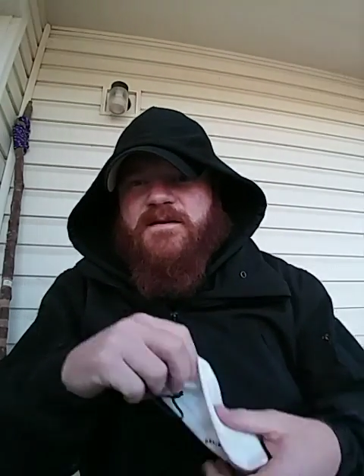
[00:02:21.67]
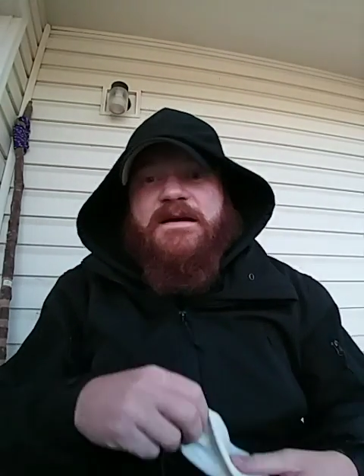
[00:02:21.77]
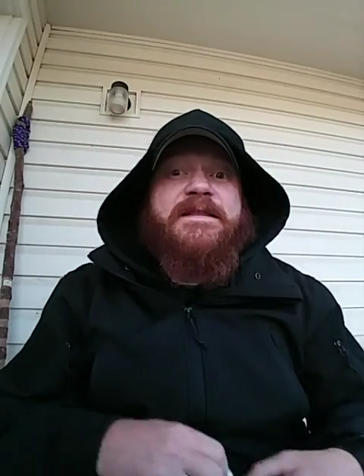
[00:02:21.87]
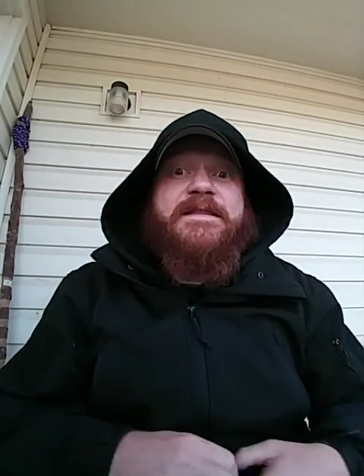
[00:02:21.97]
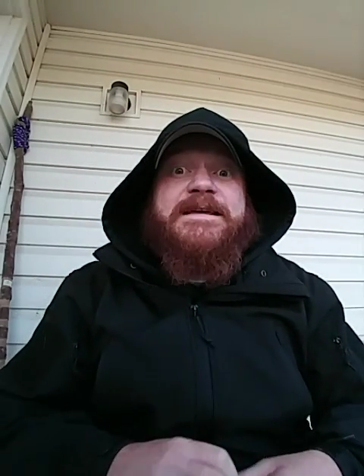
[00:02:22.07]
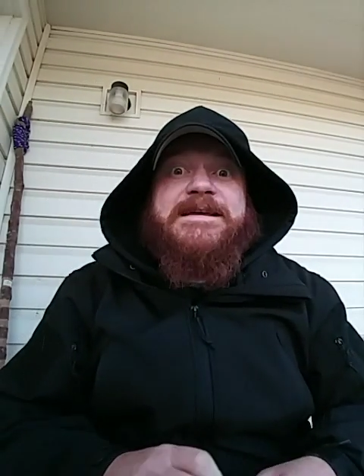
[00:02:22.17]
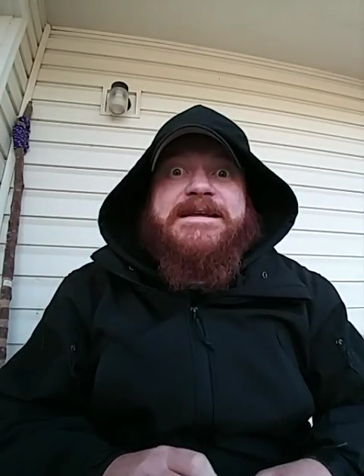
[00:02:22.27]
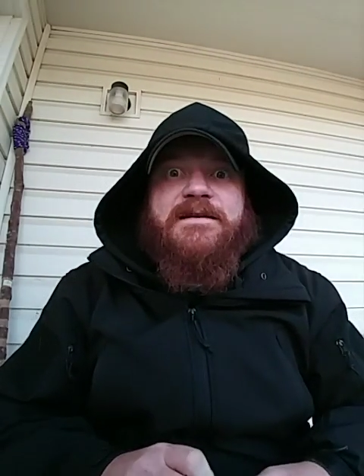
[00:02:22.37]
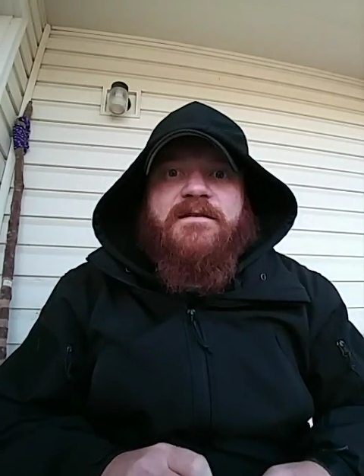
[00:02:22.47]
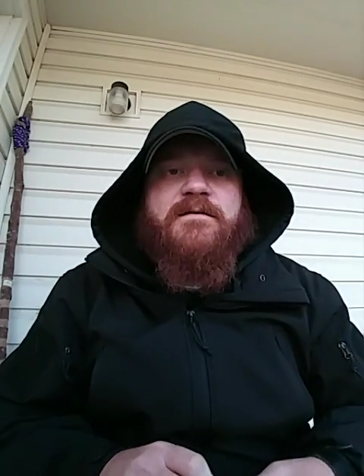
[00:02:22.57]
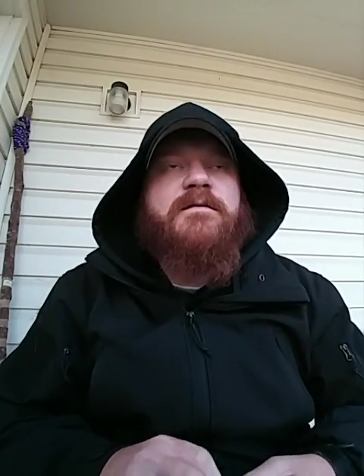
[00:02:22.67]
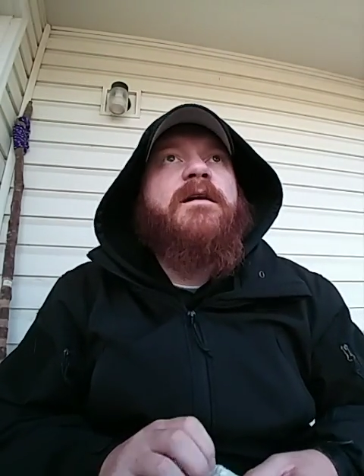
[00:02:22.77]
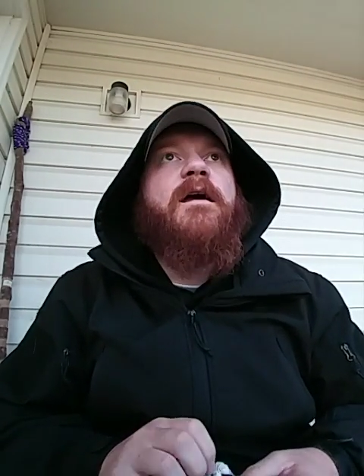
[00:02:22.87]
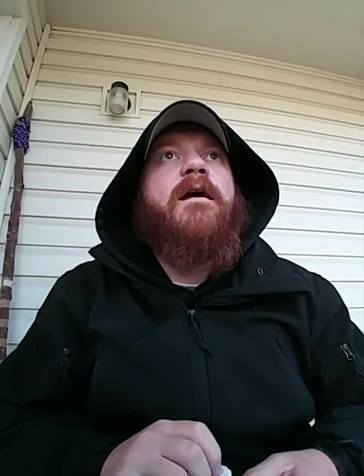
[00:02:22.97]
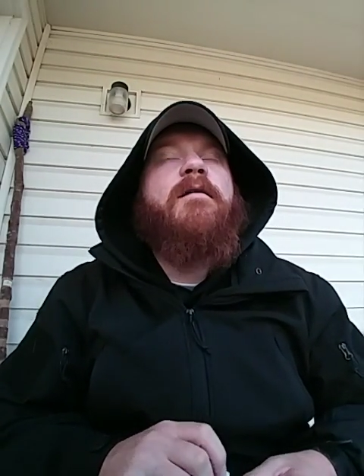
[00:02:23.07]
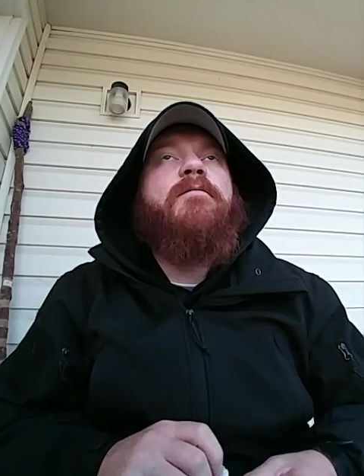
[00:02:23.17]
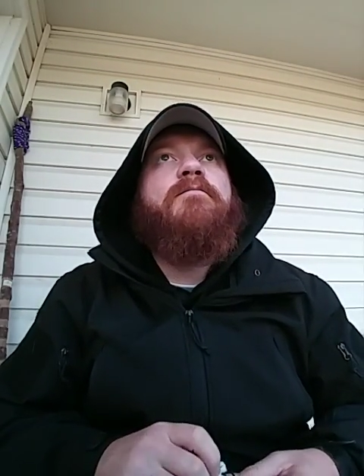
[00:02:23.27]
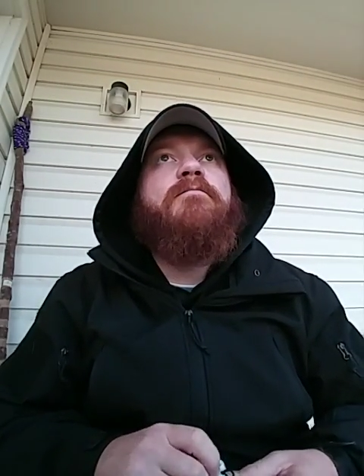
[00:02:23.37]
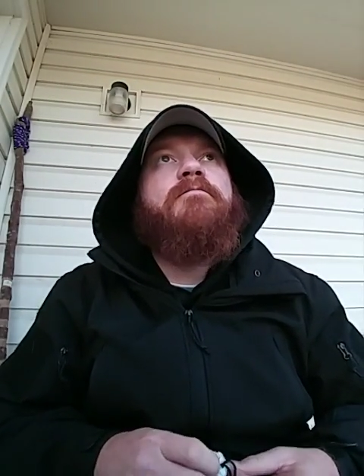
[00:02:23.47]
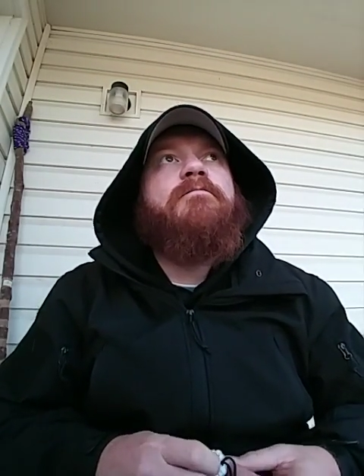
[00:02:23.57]
And then
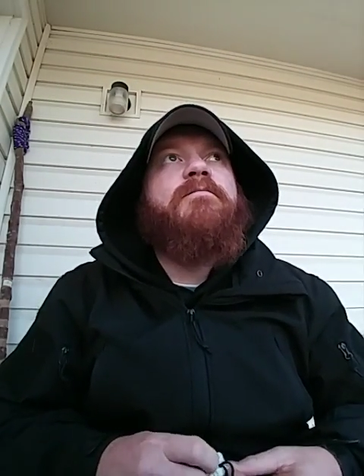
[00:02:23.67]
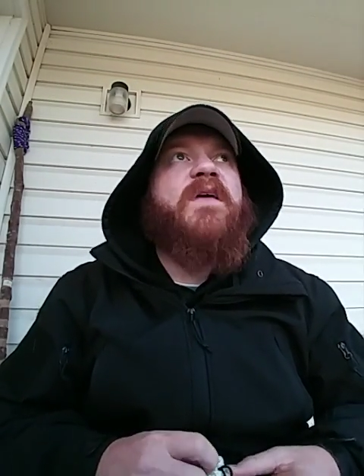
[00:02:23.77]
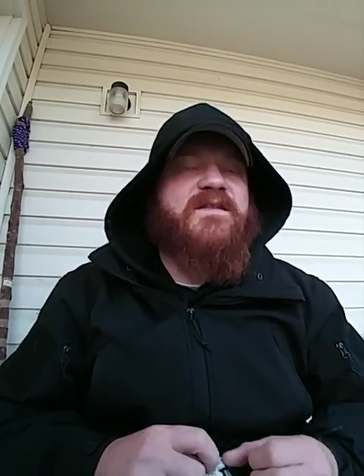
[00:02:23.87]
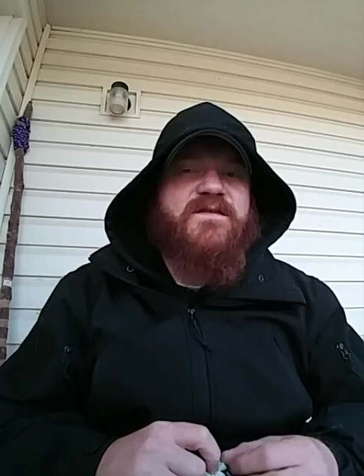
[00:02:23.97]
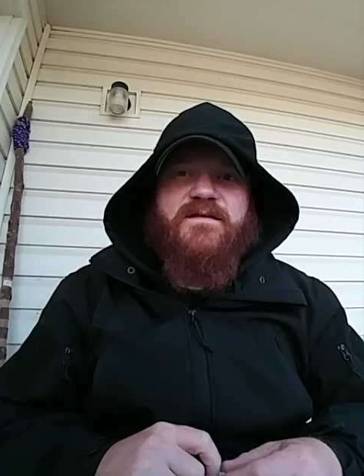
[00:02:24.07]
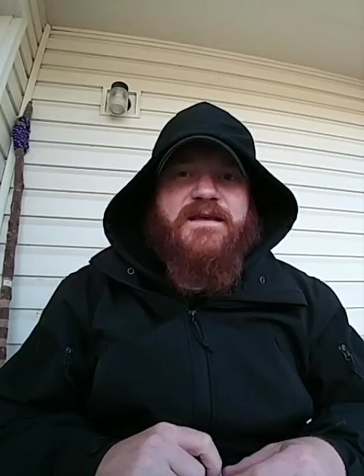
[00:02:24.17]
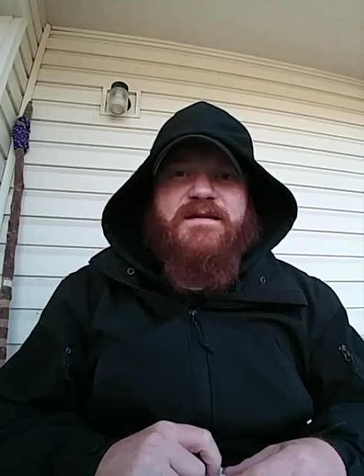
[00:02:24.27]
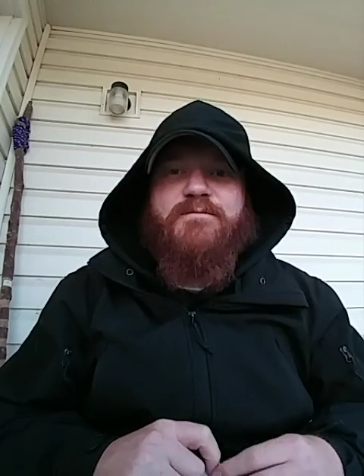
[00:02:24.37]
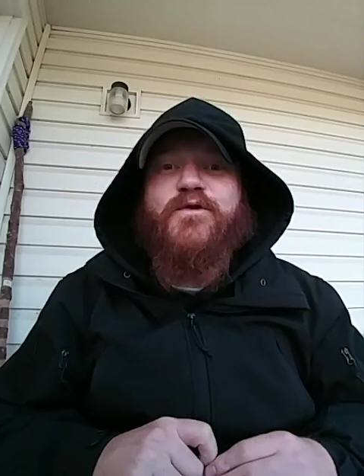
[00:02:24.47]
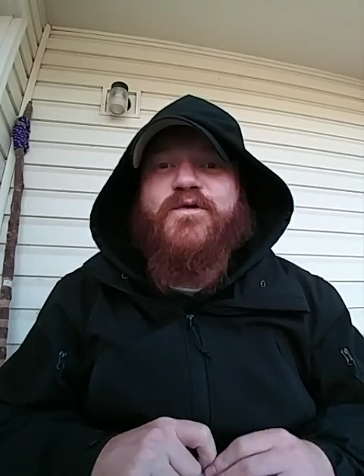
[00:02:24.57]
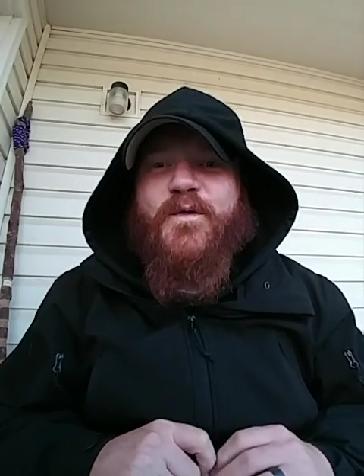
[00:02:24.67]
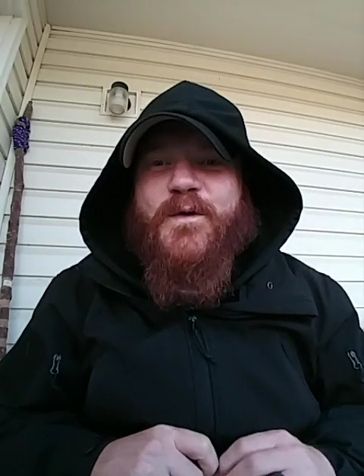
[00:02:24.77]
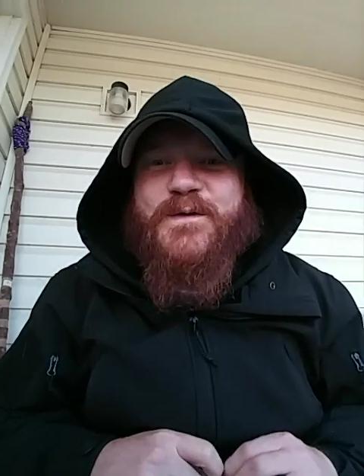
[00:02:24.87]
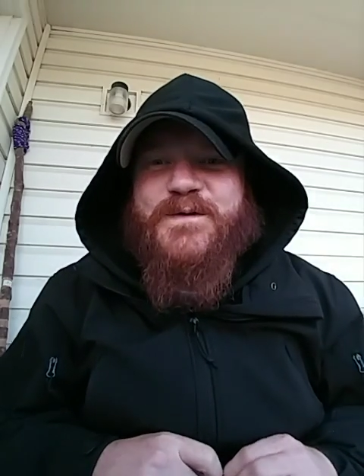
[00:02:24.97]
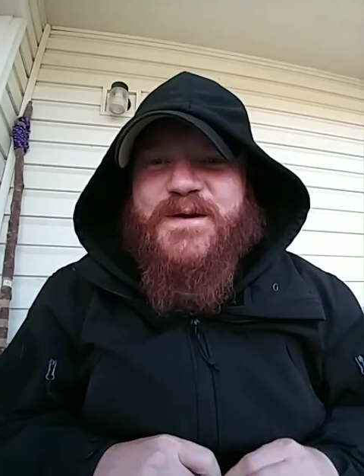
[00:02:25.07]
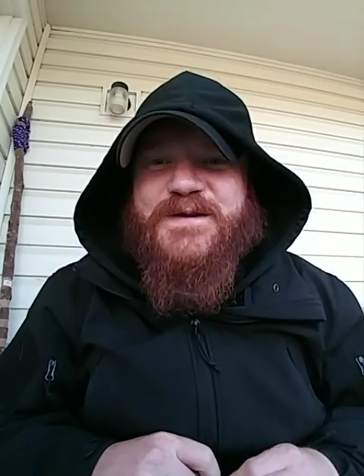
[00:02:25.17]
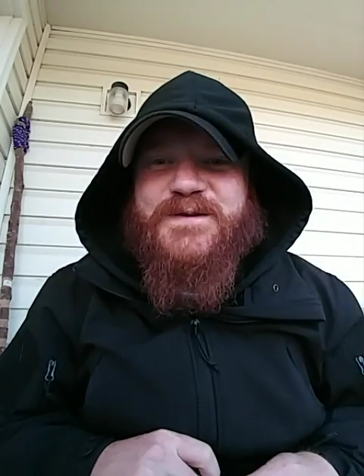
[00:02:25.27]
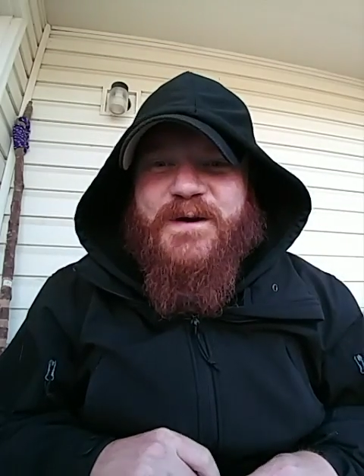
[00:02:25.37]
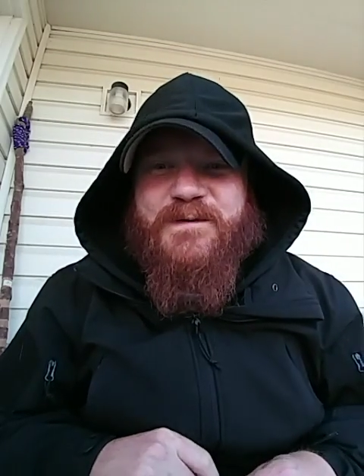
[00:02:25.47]
that's the most important, so I started